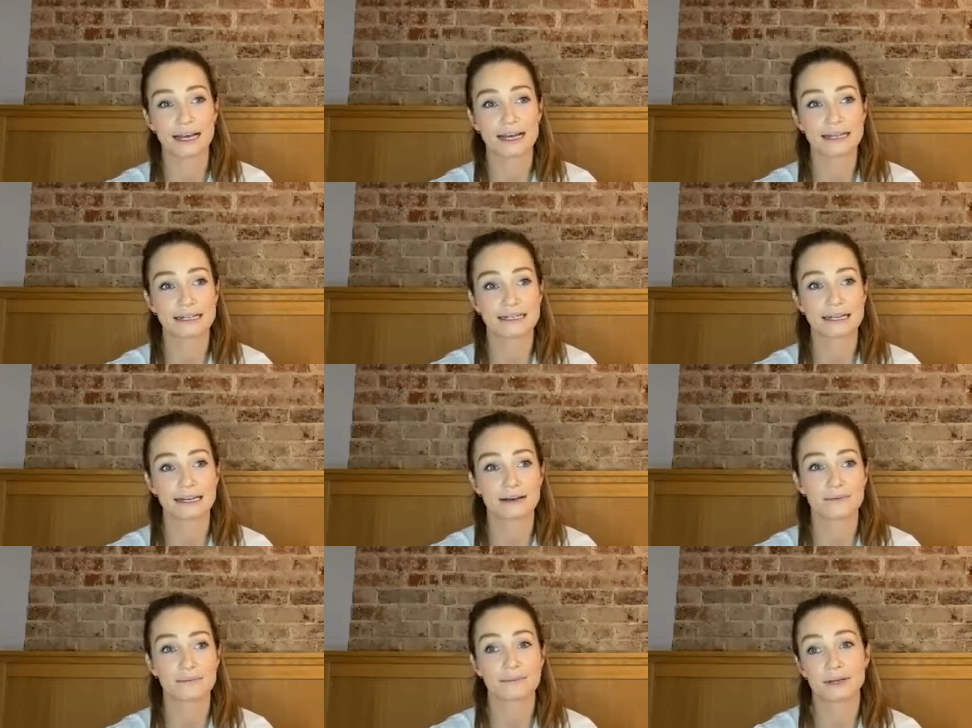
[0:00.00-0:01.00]
And
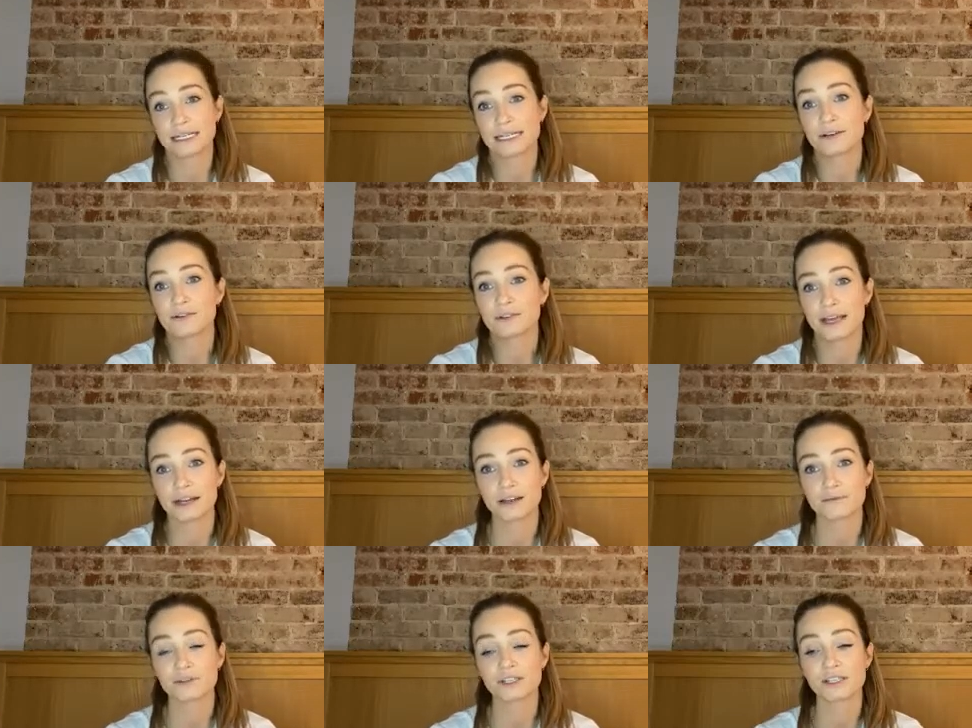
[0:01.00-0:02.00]
but until then,
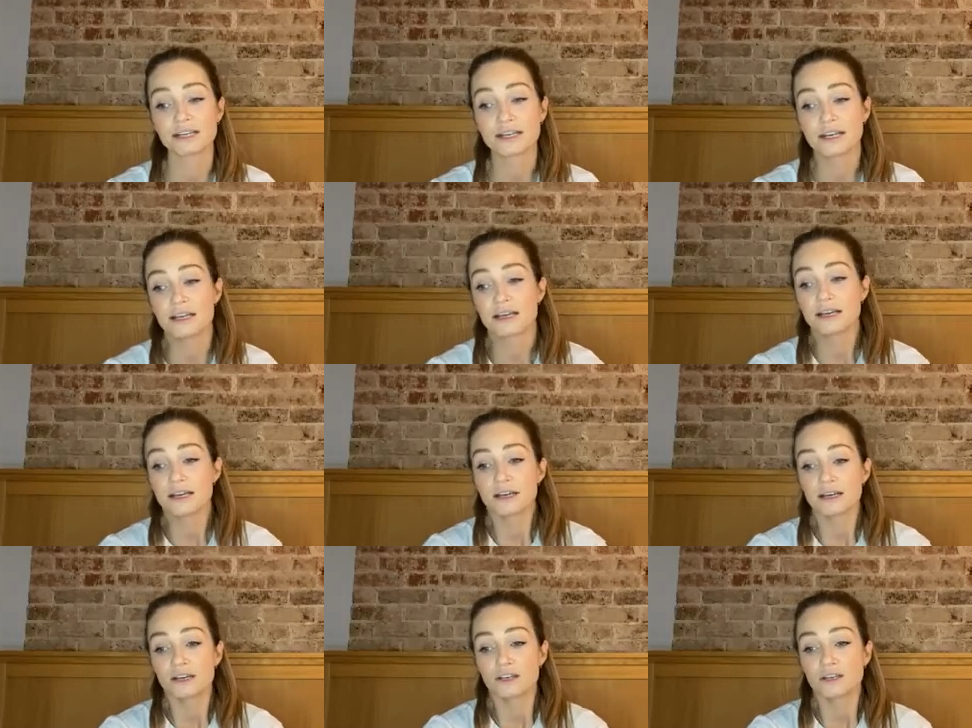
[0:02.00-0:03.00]
I'm just
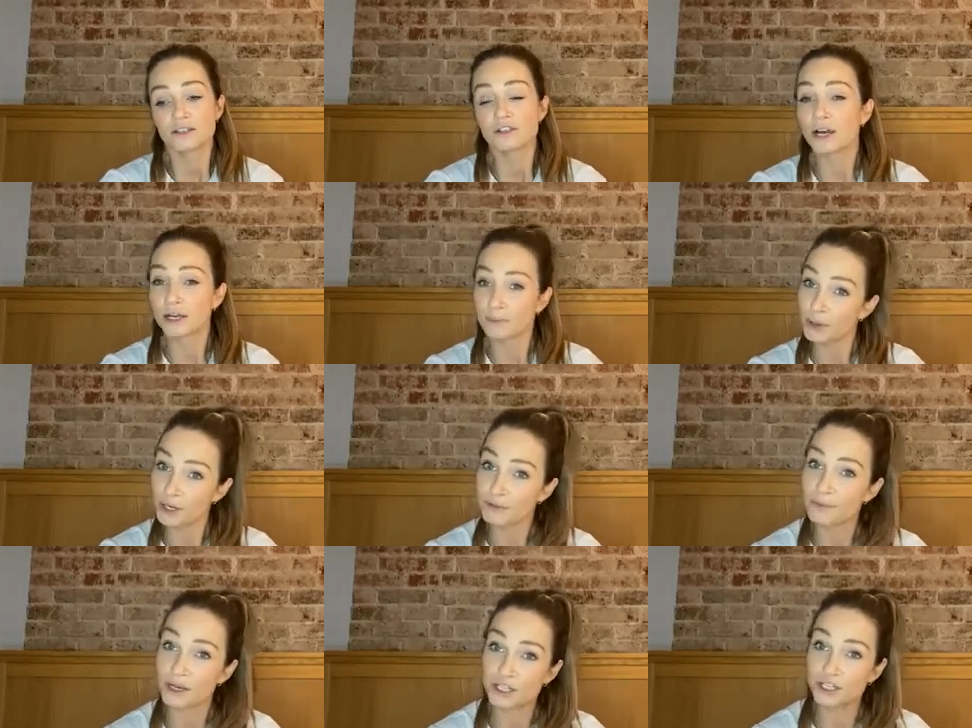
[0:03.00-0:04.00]
trying to put as
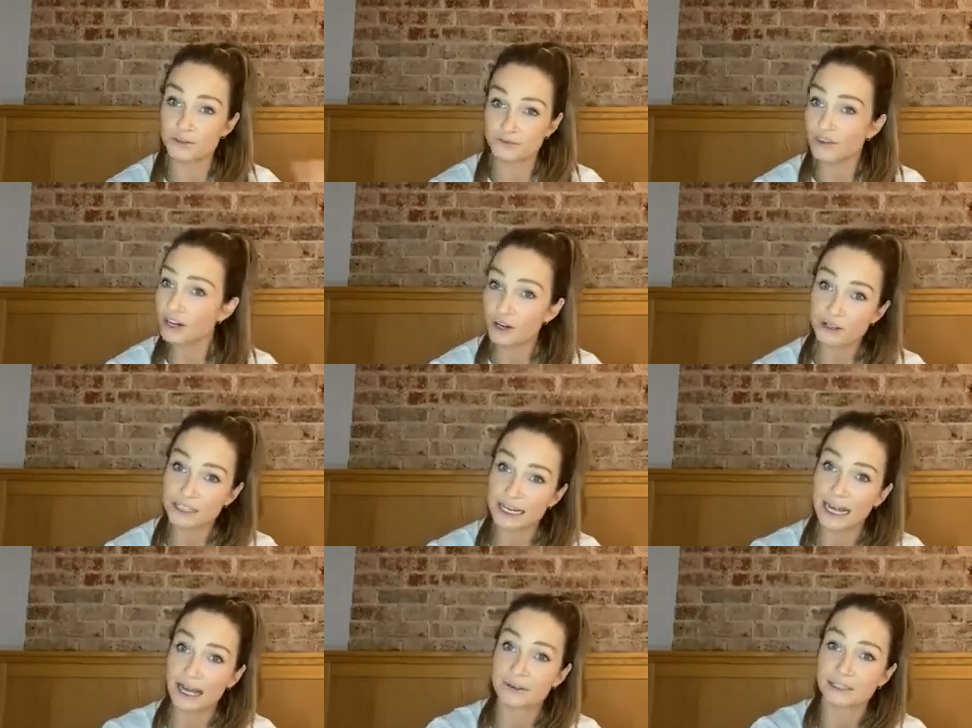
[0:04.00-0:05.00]
much free
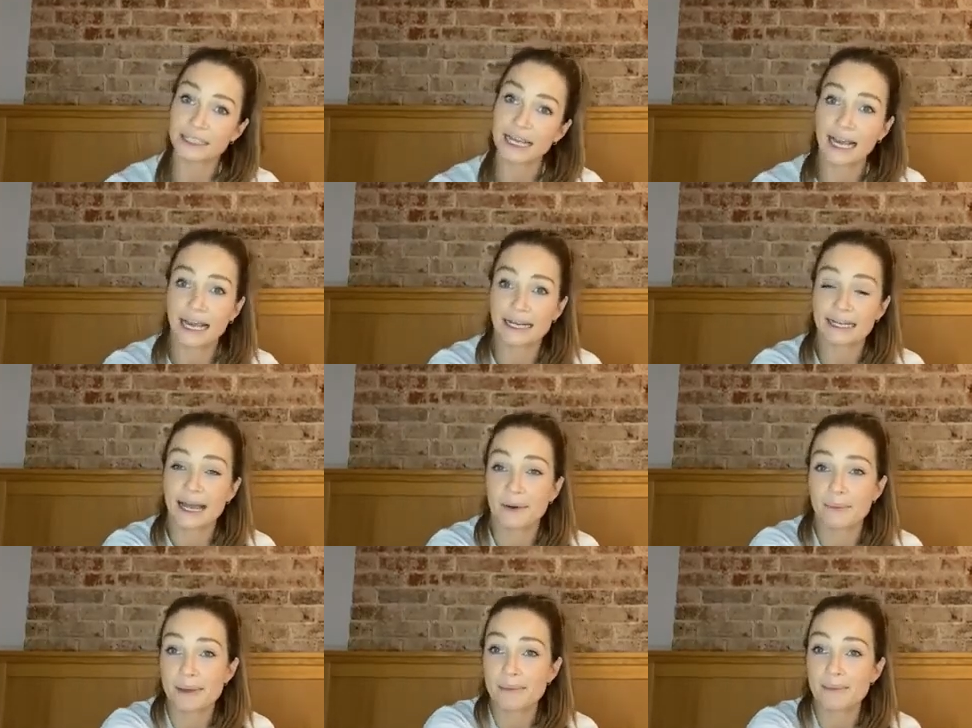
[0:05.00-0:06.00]
content out as I can and
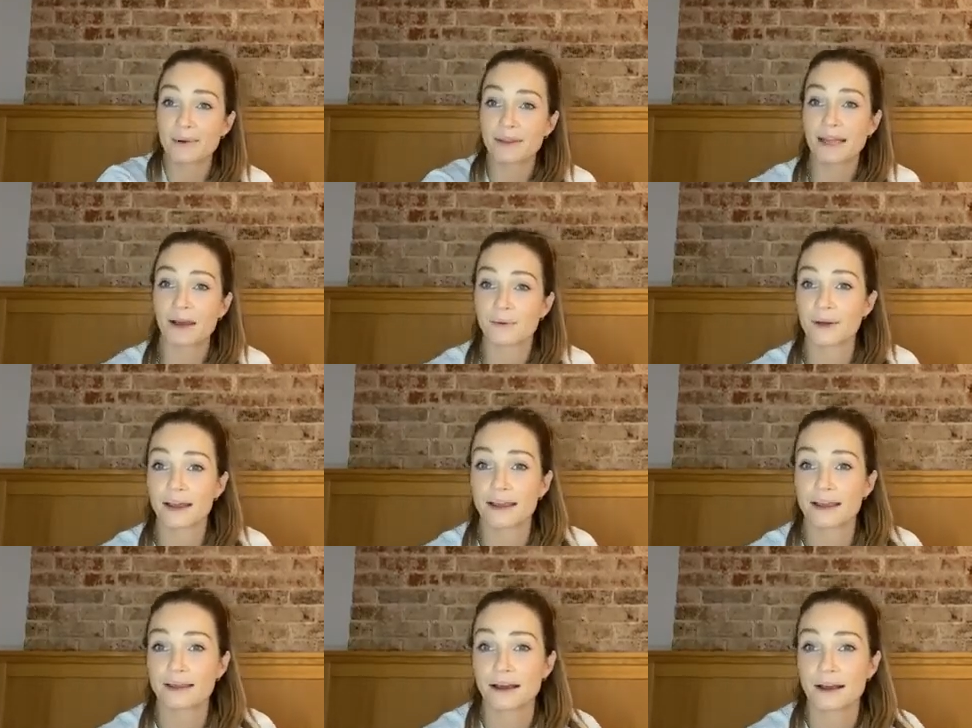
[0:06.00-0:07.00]
help people in that way,